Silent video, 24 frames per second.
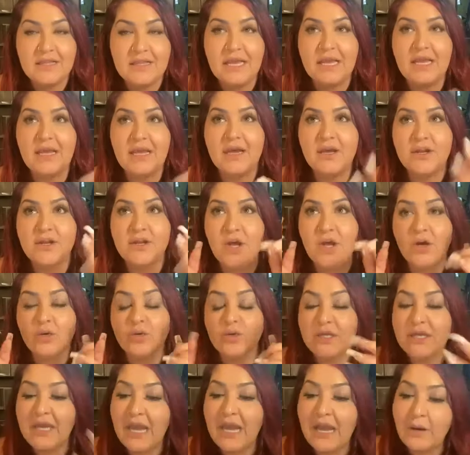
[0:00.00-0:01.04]
Like, not
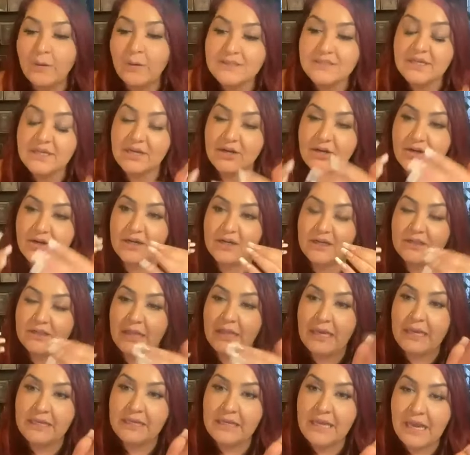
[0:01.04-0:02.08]
only how is the hair going to
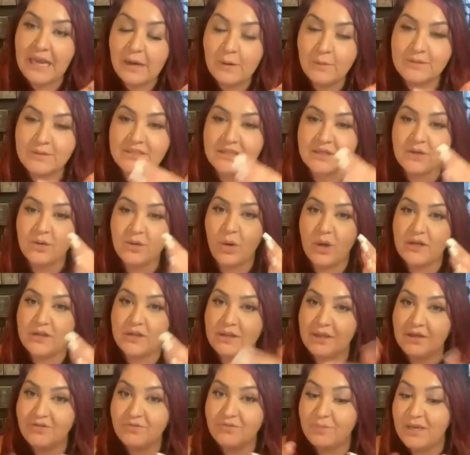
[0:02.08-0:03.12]
lighten, how is it going to
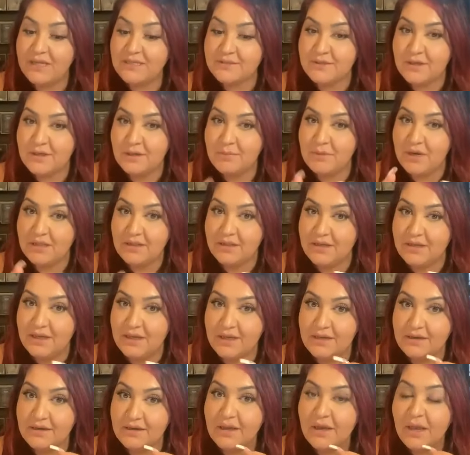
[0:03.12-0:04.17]
lift based on
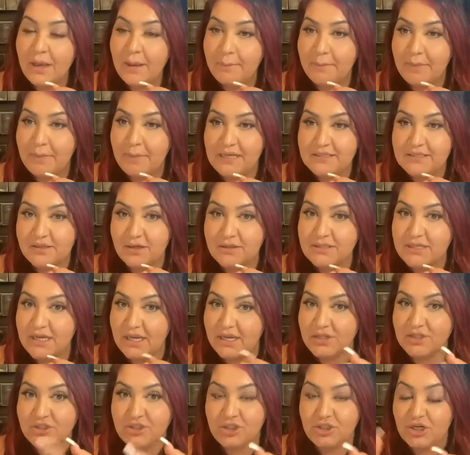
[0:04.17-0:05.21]
melanin, based on
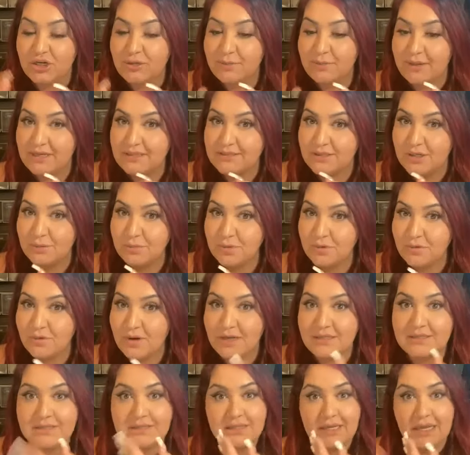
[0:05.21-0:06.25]
texture, based on
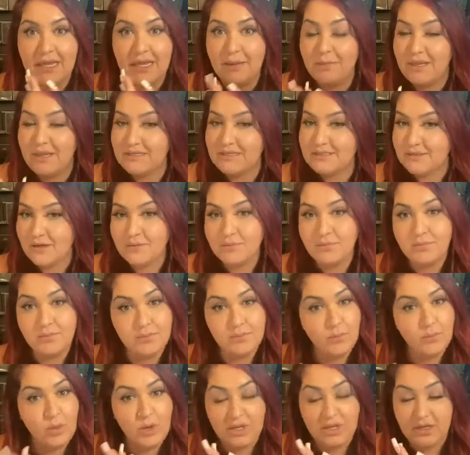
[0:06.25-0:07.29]
porosity, based on
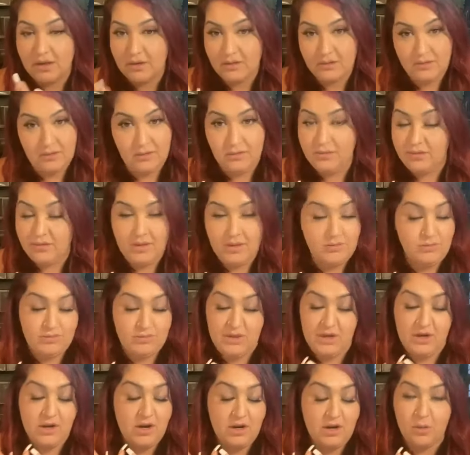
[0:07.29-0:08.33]
what
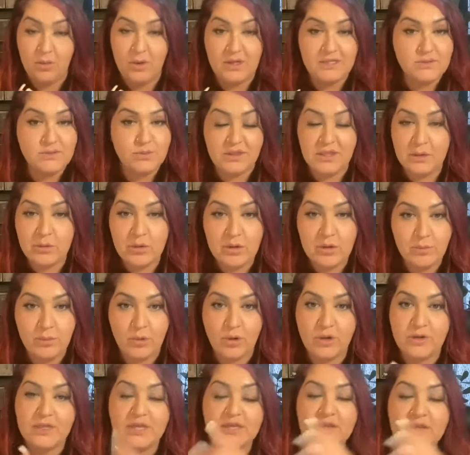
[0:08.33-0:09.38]
their hair was when they were
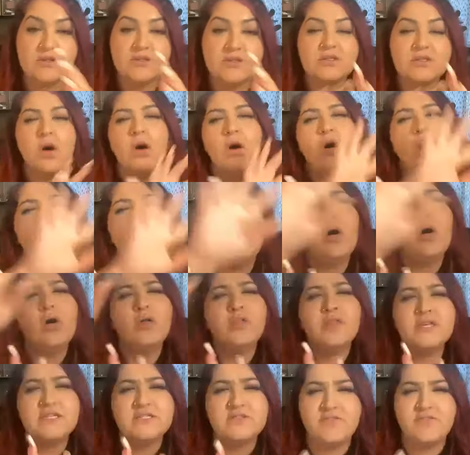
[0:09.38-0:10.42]
born. Like, there's all
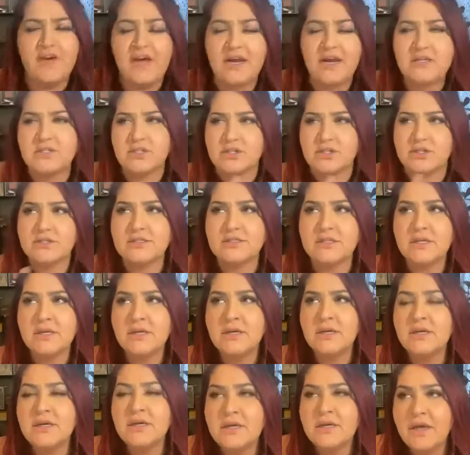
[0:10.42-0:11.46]
these factors
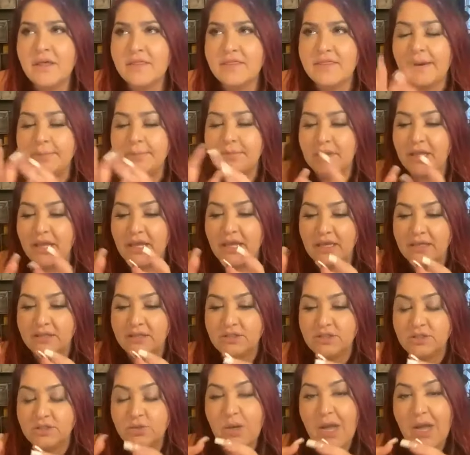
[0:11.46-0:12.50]
that play
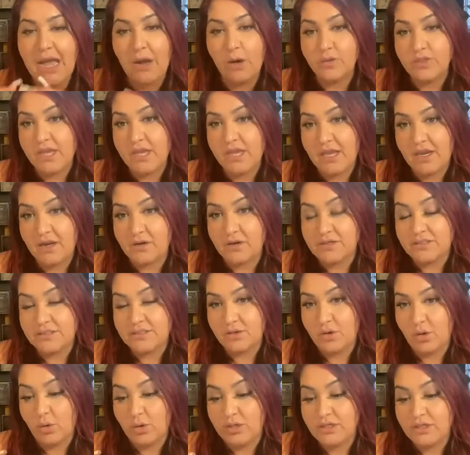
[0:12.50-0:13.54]
into how the hair is
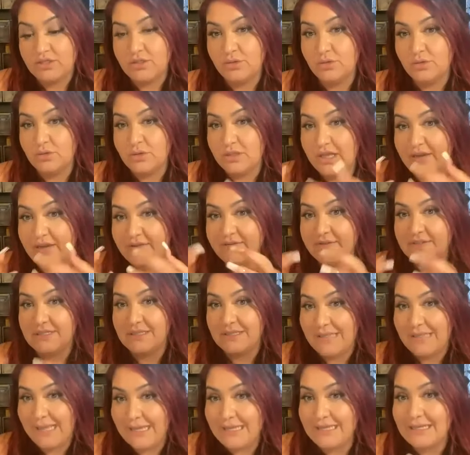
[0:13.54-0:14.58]
going to lift,
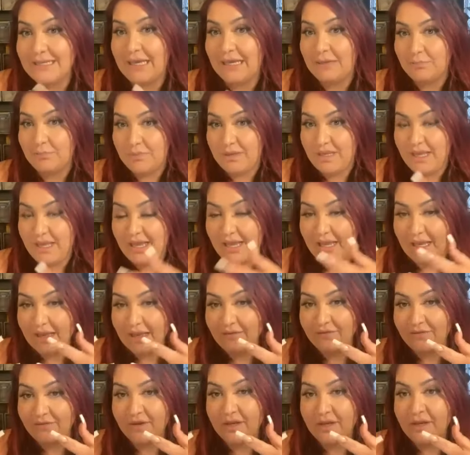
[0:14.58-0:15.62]
lighten, and
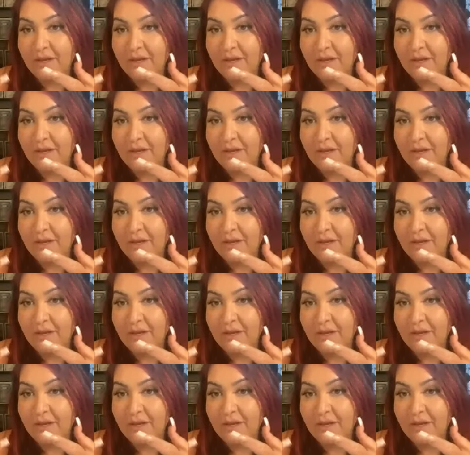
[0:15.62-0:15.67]
behave.